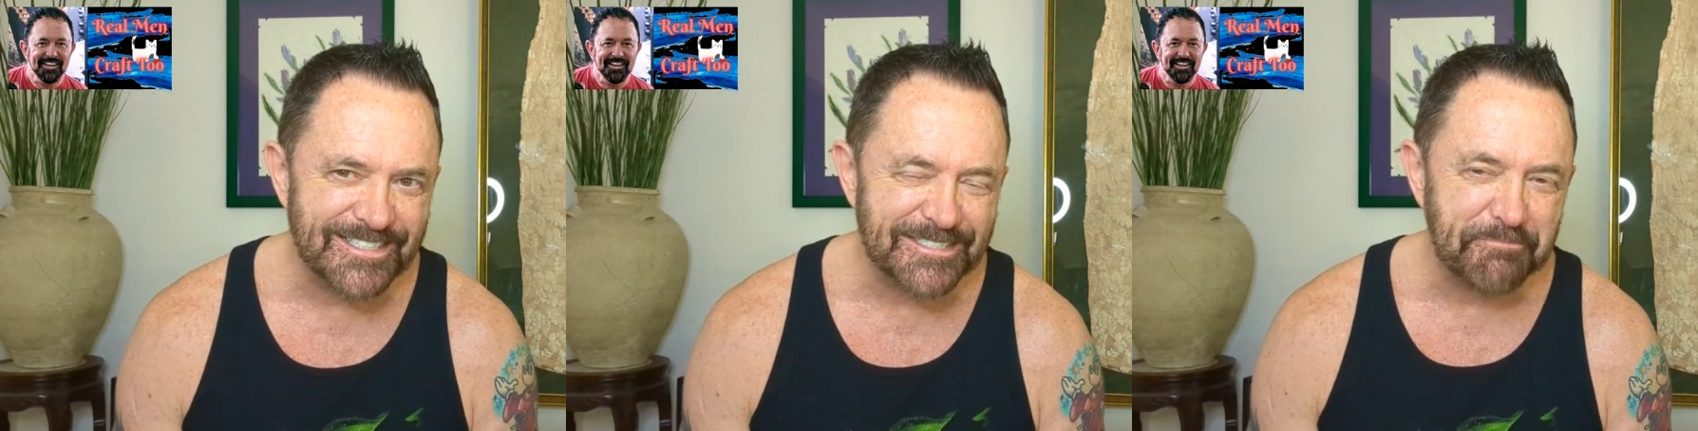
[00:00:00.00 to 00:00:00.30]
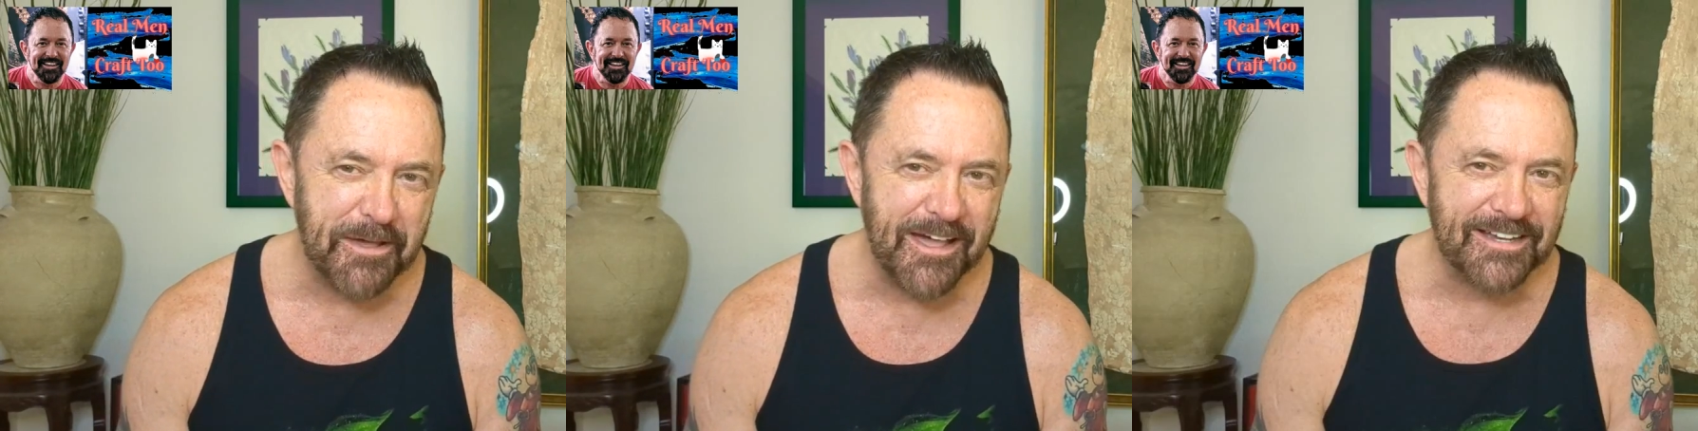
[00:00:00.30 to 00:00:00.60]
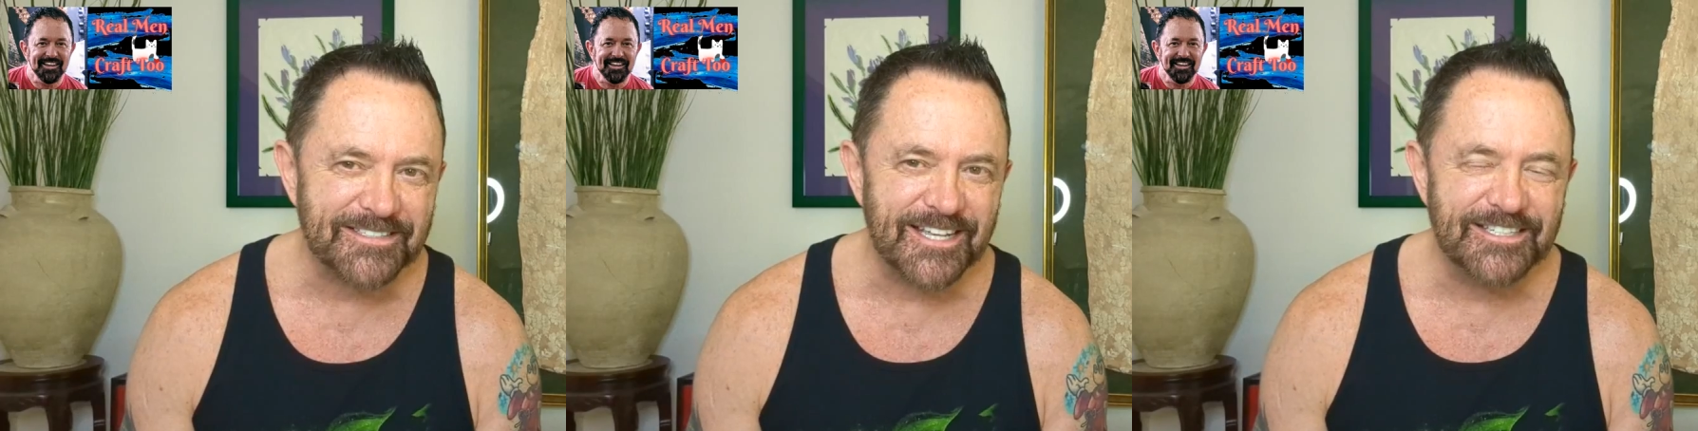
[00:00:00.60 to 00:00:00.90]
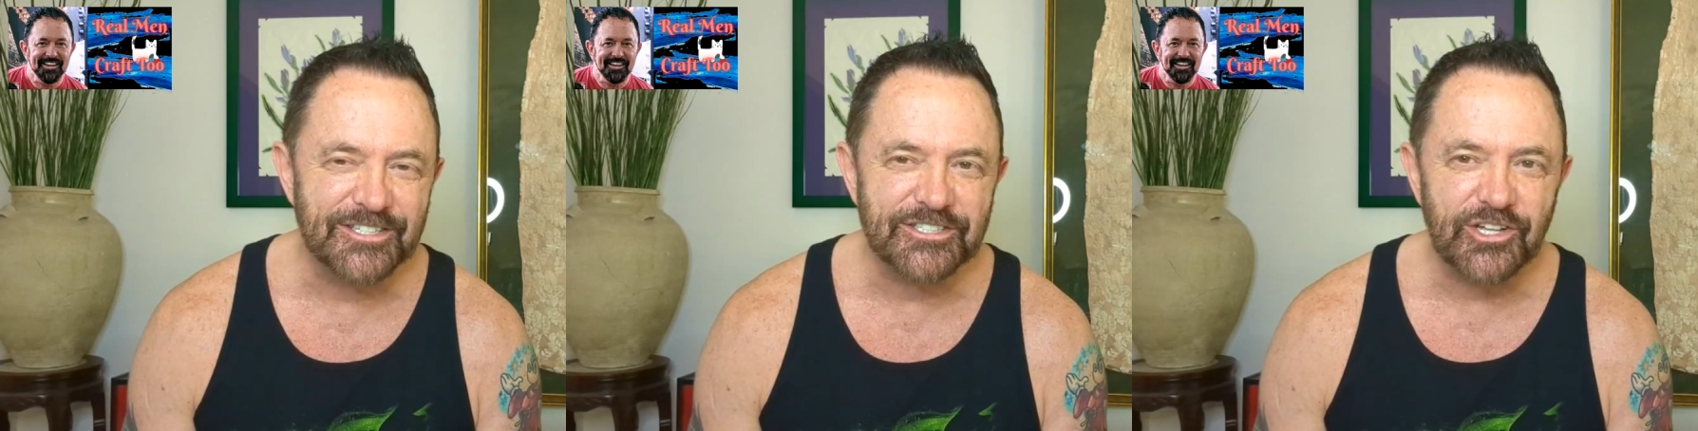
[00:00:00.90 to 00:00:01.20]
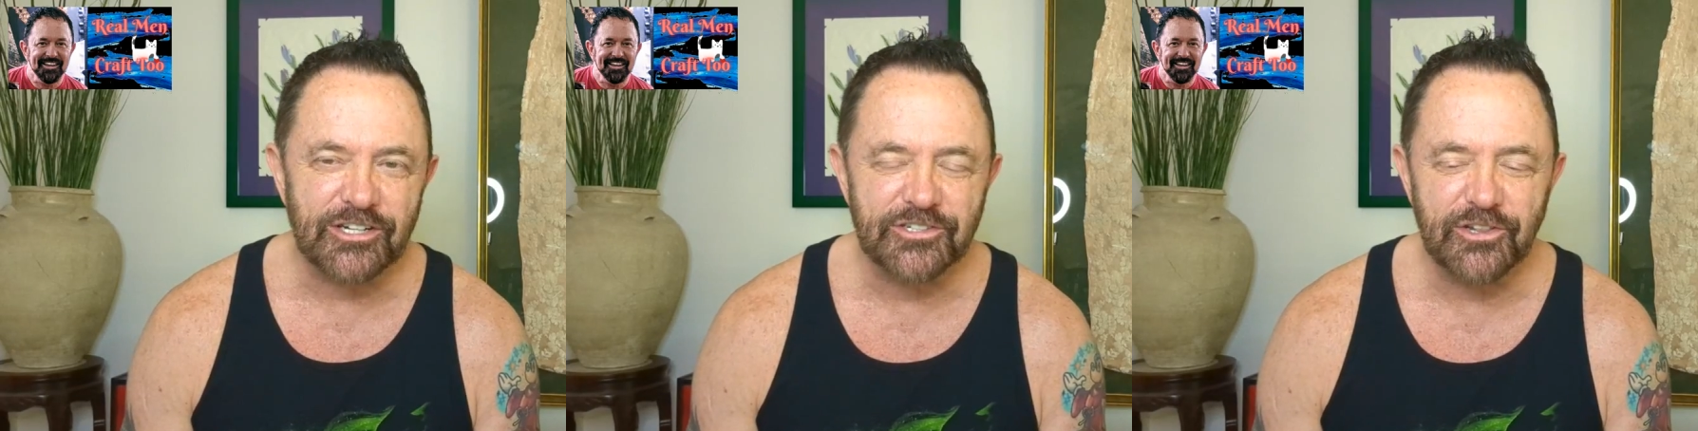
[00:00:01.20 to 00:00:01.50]
Speaker 1: this box. I just
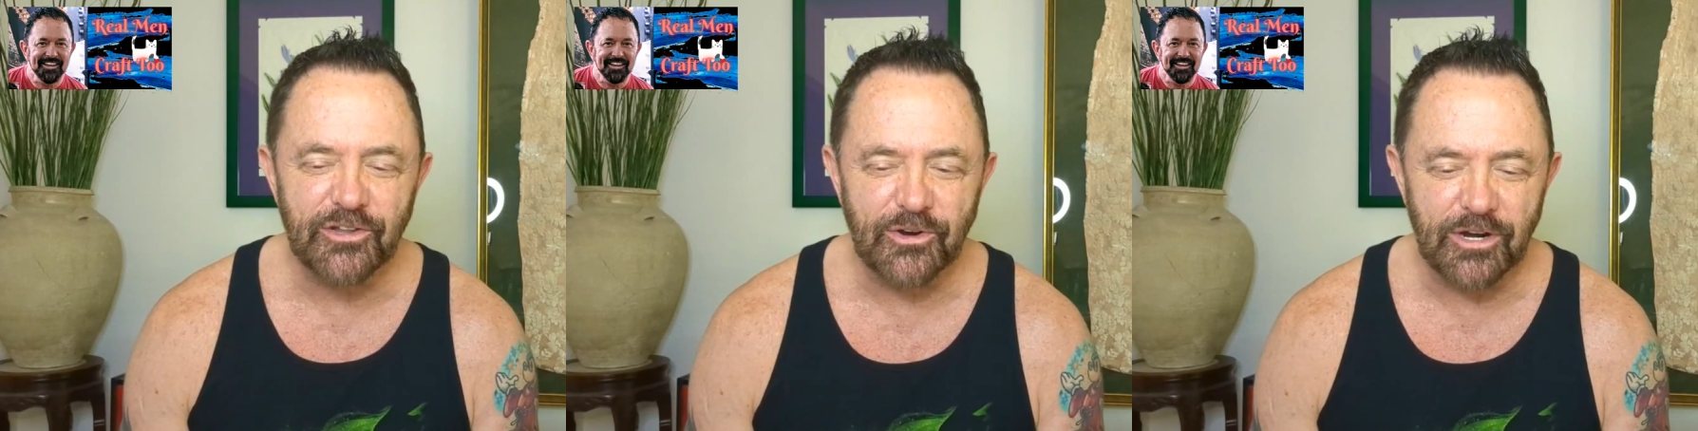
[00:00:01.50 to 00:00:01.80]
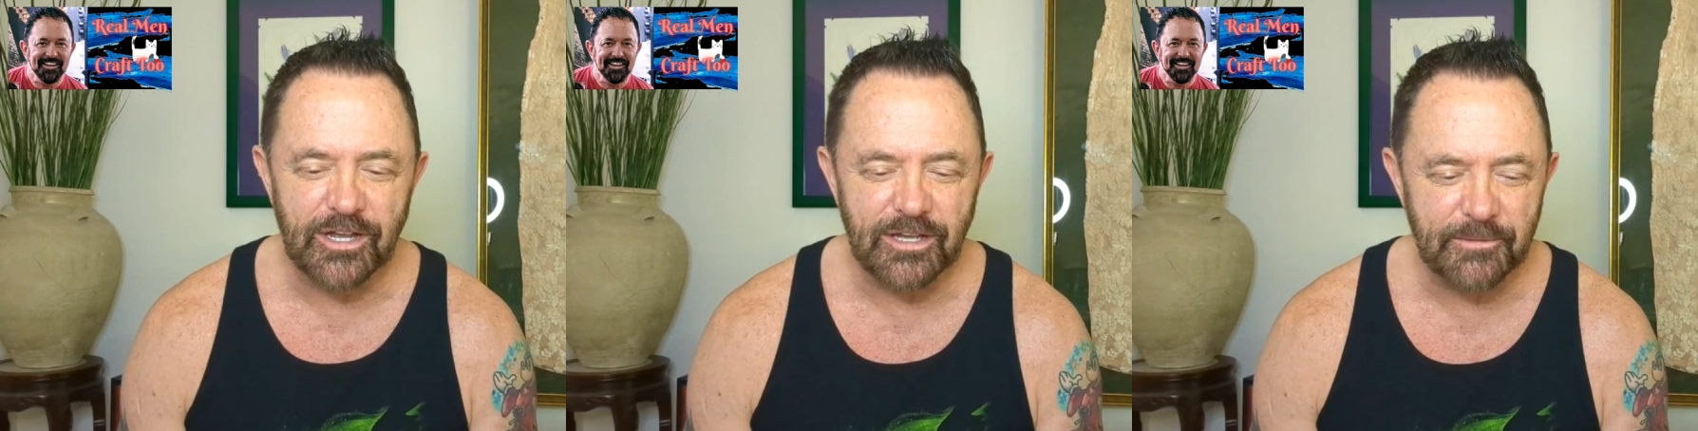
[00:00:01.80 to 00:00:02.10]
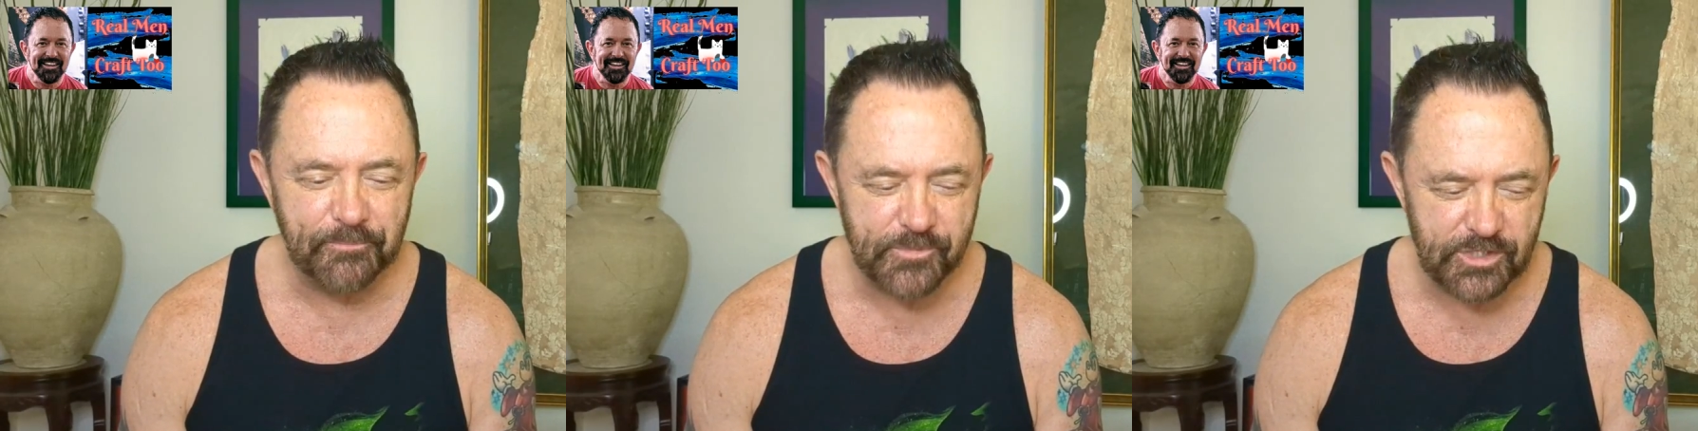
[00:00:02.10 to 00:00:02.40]
talked to Laura,